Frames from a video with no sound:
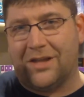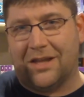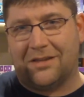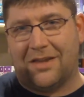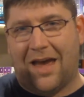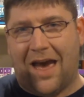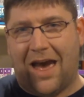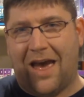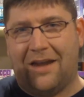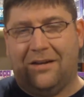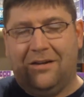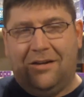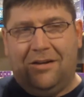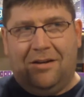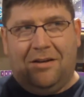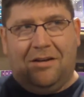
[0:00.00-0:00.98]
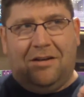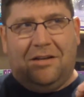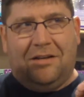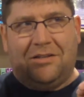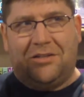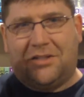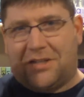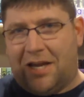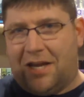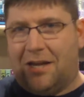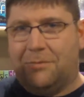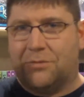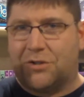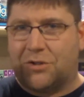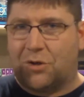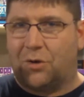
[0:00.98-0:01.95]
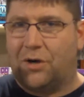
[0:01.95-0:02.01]
that that same
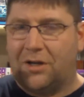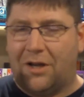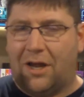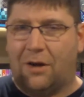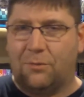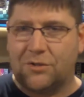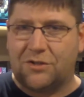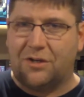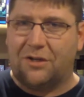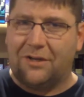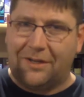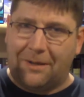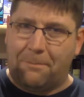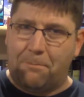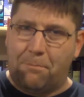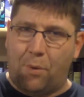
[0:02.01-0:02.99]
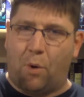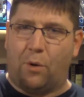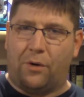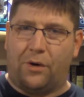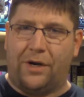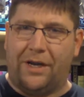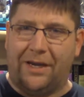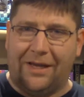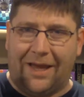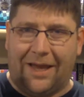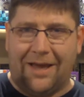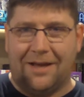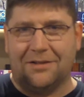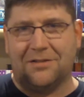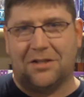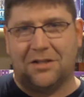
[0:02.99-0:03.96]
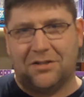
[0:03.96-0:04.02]
storyline was going to get boring
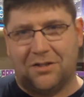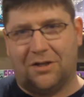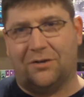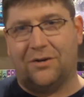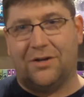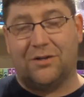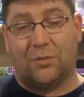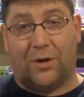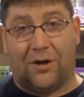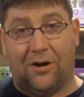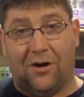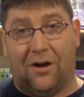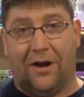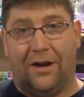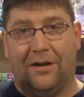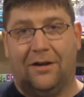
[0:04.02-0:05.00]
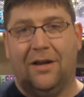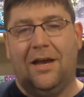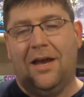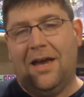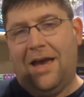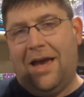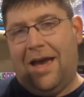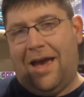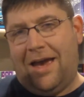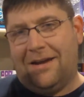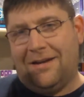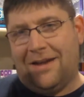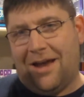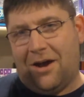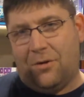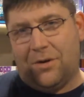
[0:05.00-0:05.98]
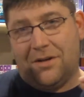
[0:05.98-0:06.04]
as the series went on. And
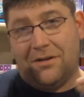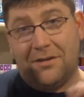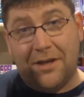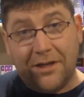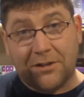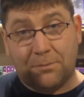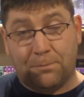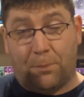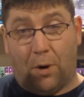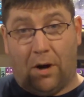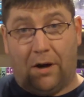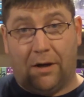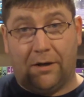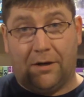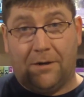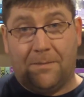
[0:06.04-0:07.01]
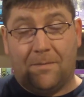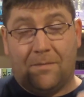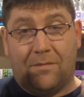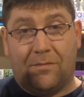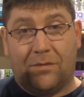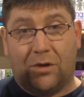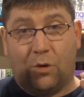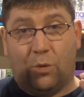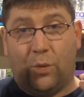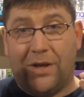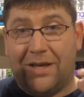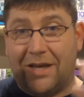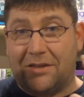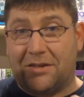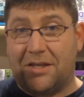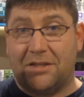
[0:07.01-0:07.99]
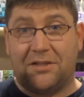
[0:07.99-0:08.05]
now in this book, we
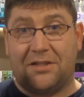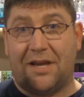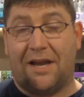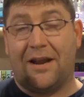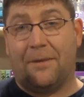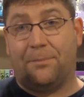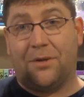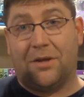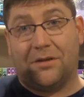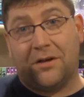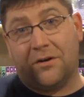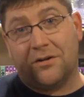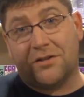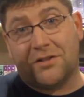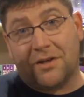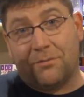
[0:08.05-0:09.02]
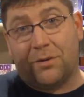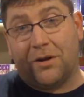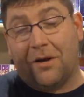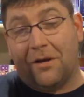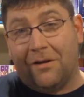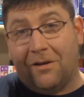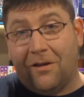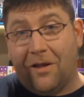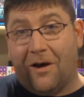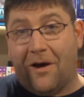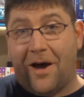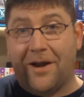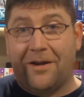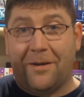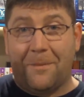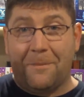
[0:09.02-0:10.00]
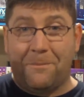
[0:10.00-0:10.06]
get this setup that there is something a
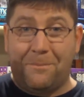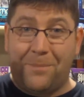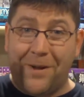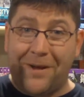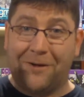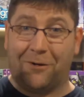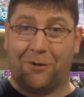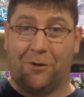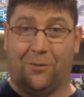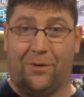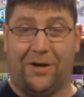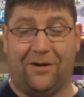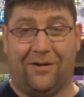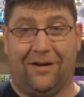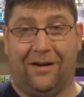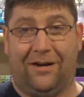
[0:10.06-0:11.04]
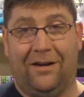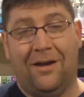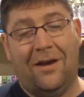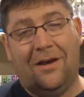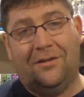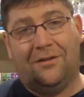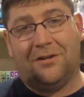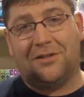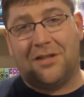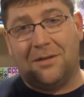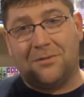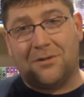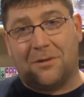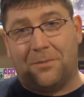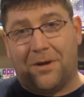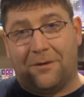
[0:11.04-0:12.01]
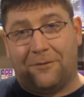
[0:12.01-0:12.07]
lot bigger going on. There seems
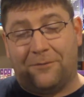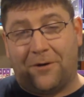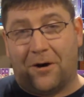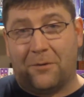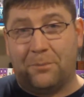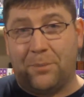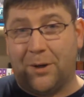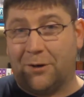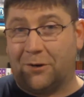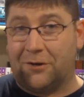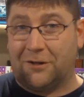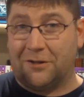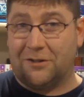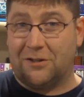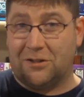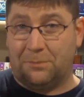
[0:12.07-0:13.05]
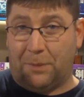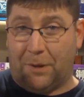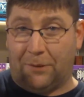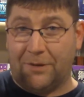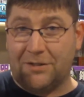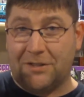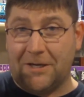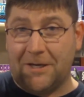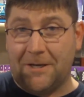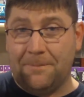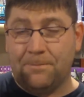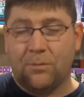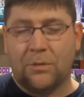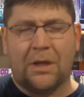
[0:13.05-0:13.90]
to be a far bigger conspiracy.